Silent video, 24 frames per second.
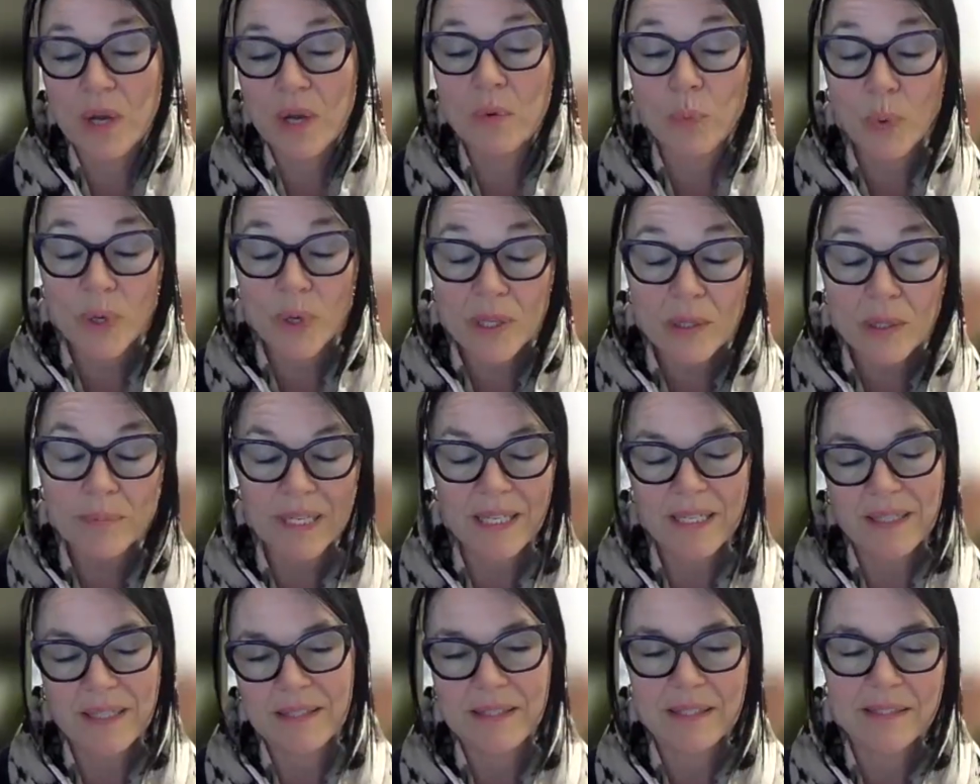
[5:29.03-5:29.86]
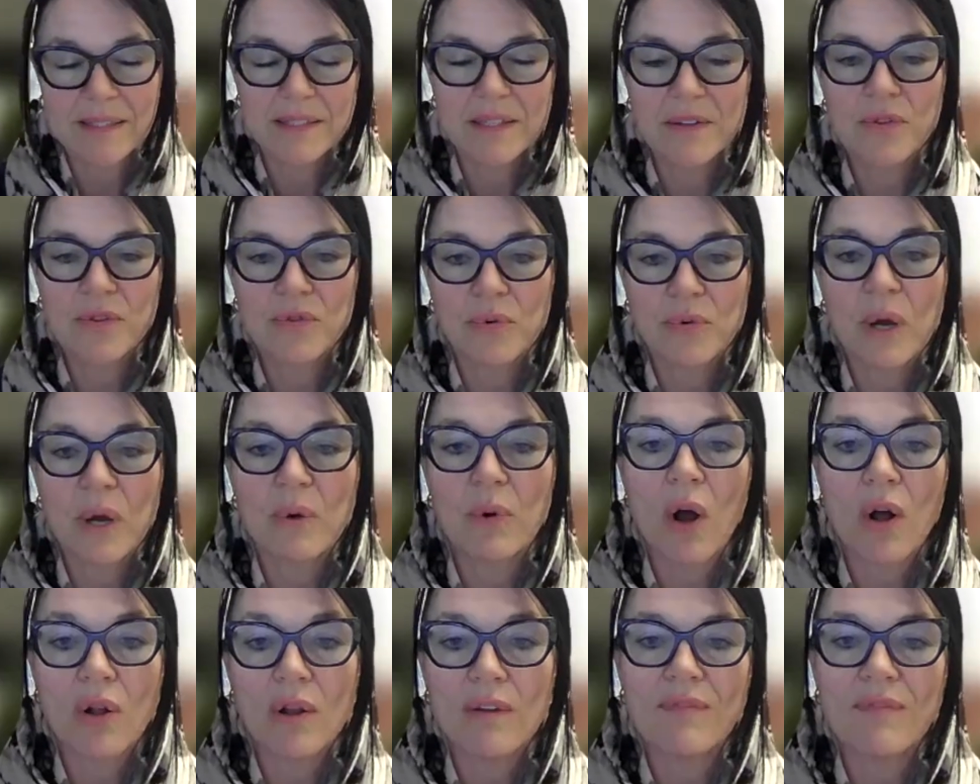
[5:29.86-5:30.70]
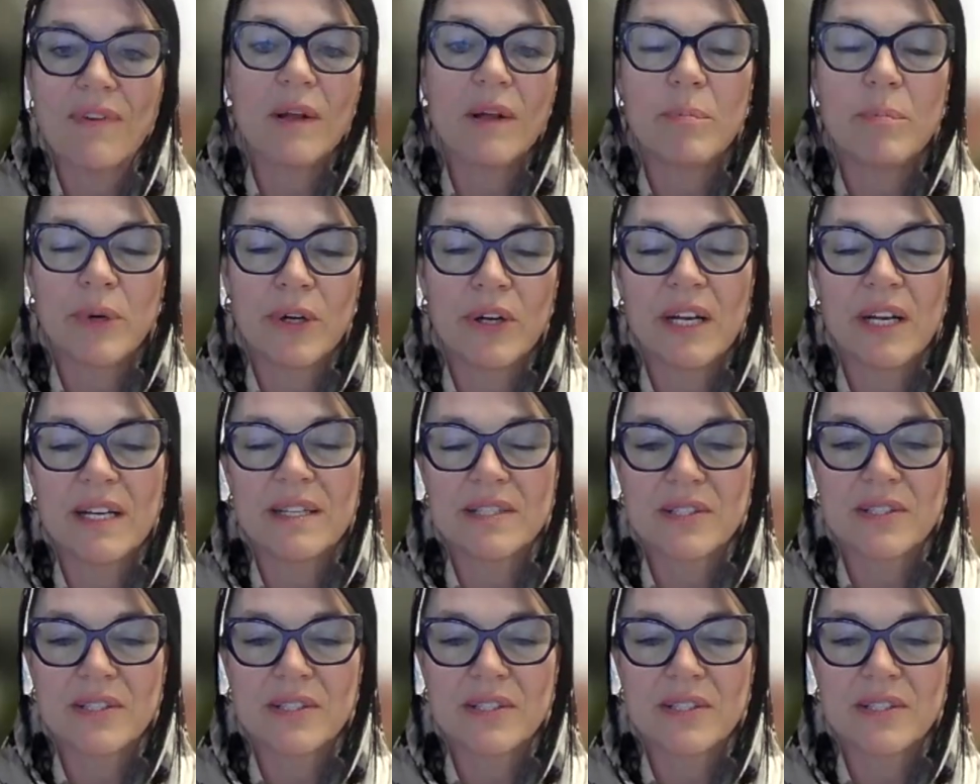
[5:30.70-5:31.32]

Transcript: will be consistent throughout all of Alberta.